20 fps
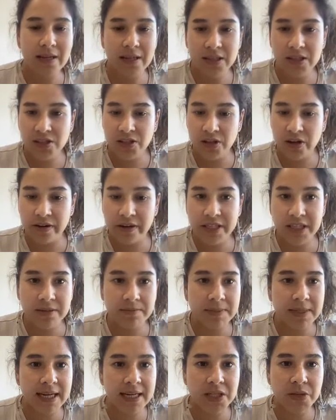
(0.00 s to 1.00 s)
Sorry,
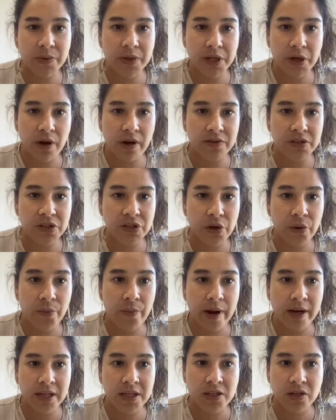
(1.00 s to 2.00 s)
sometimes when you have so
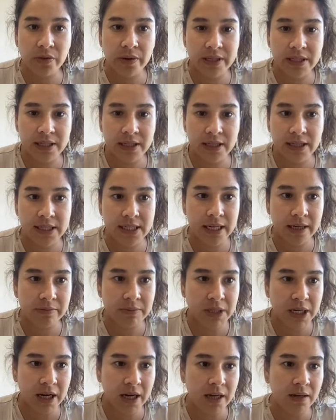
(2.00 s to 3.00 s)
many screens at the same
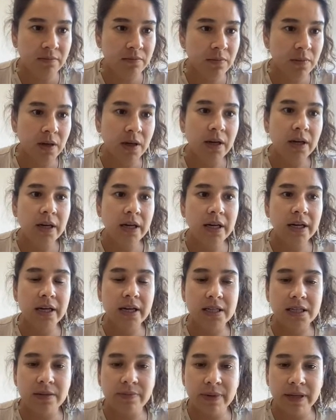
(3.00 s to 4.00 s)
time, it
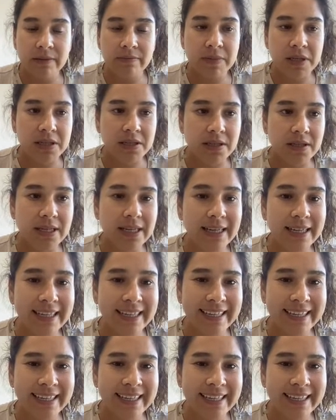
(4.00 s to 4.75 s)
gets a bit missed.